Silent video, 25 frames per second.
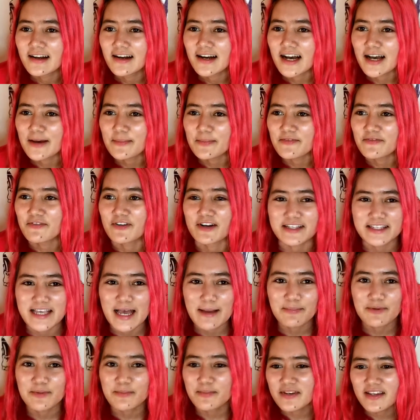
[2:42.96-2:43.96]
I mean, for
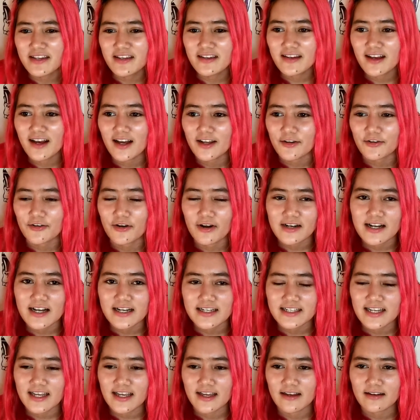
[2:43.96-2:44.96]
example, me, I don't talk
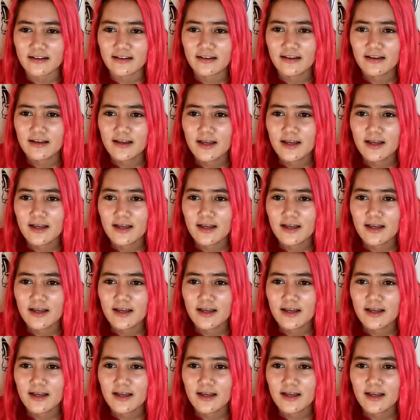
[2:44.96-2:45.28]
like that.